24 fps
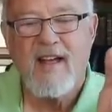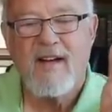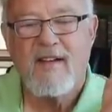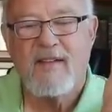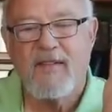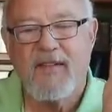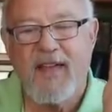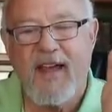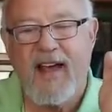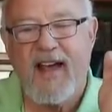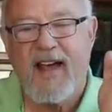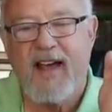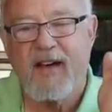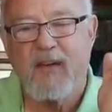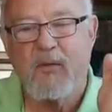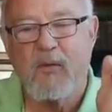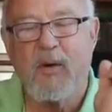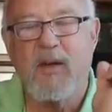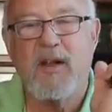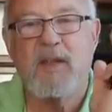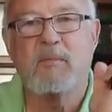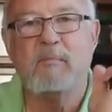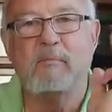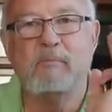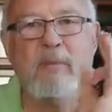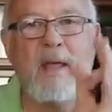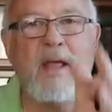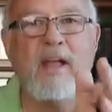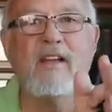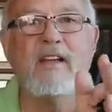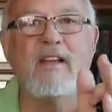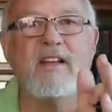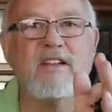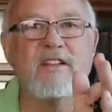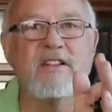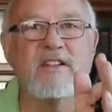that with
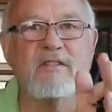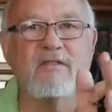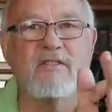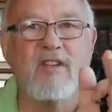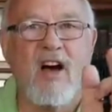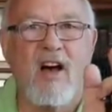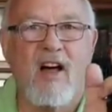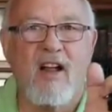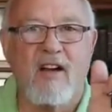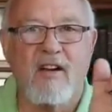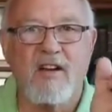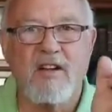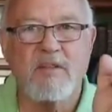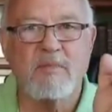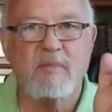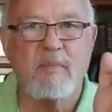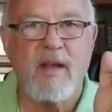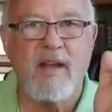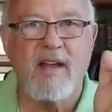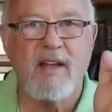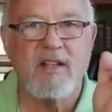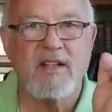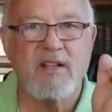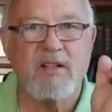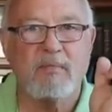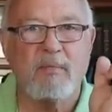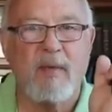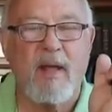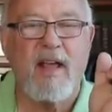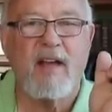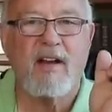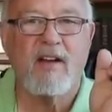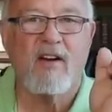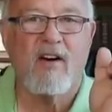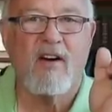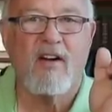billions of dollars being
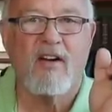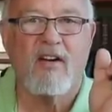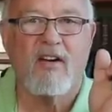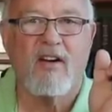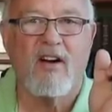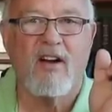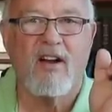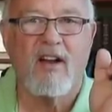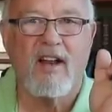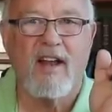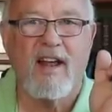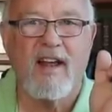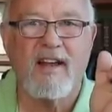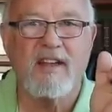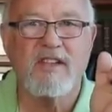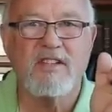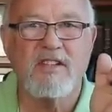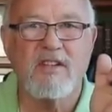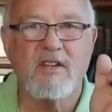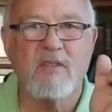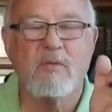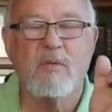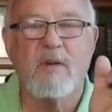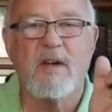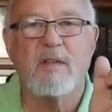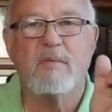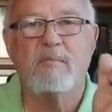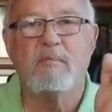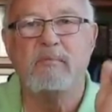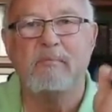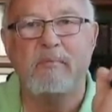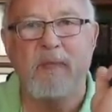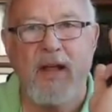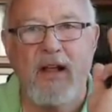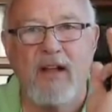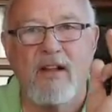spent on our election,
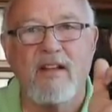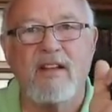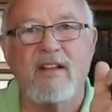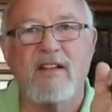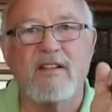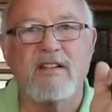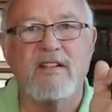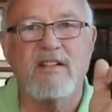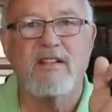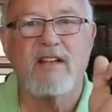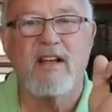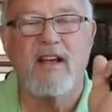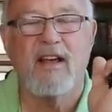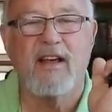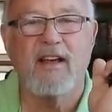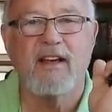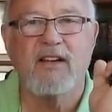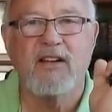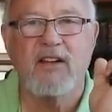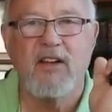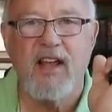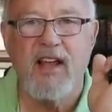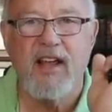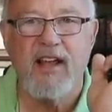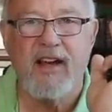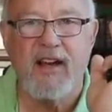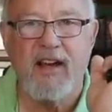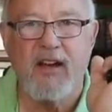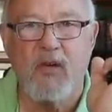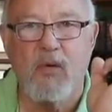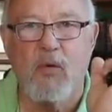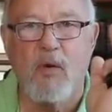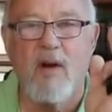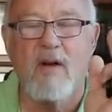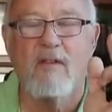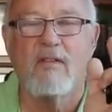with billions in
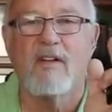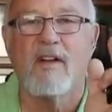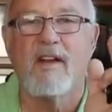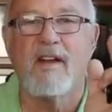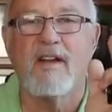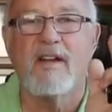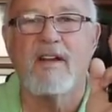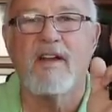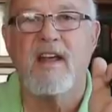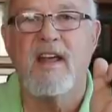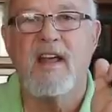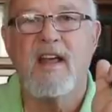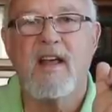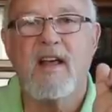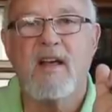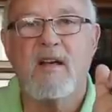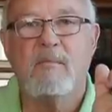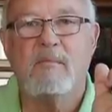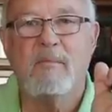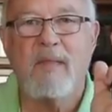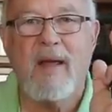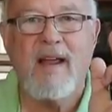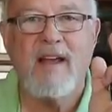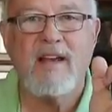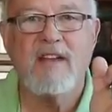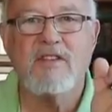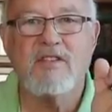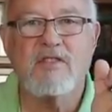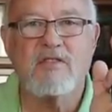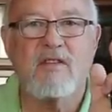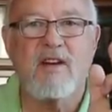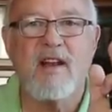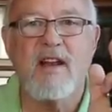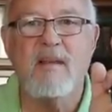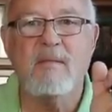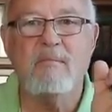equivalent
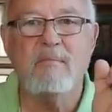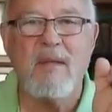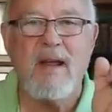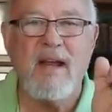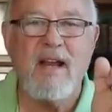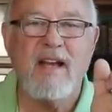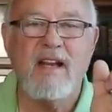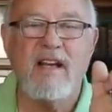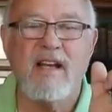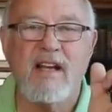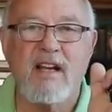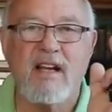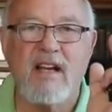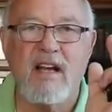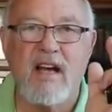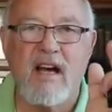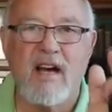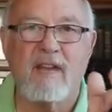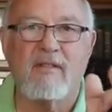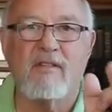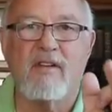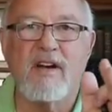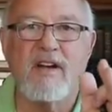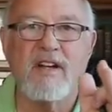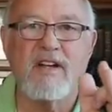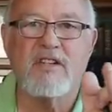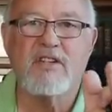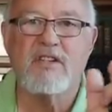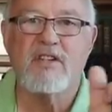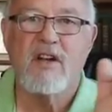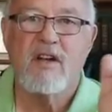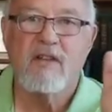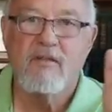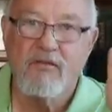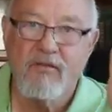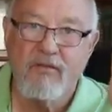mainstream media
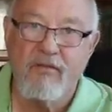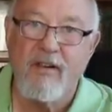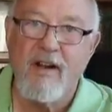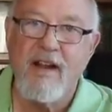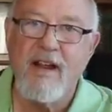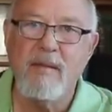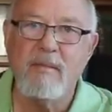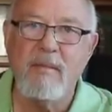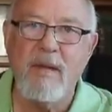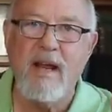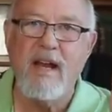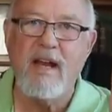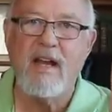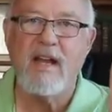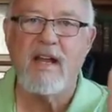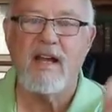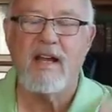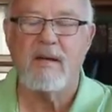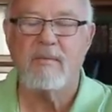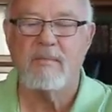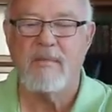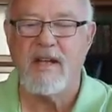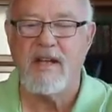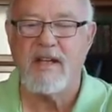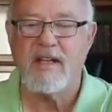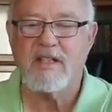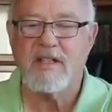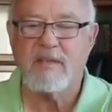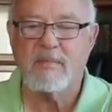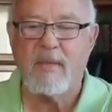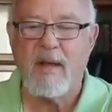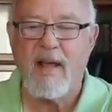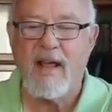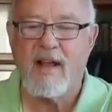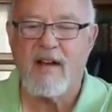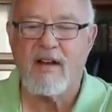coverage, free media being
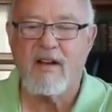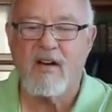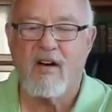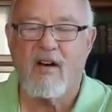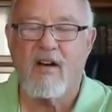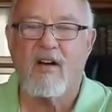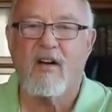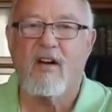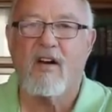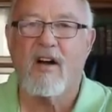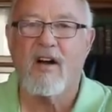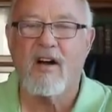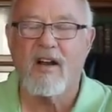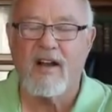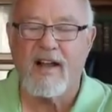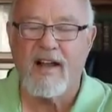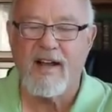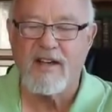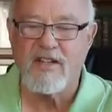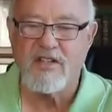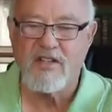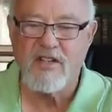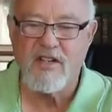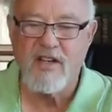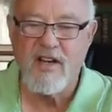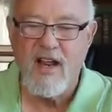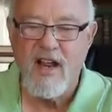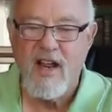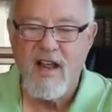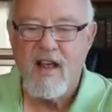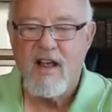spent on our election,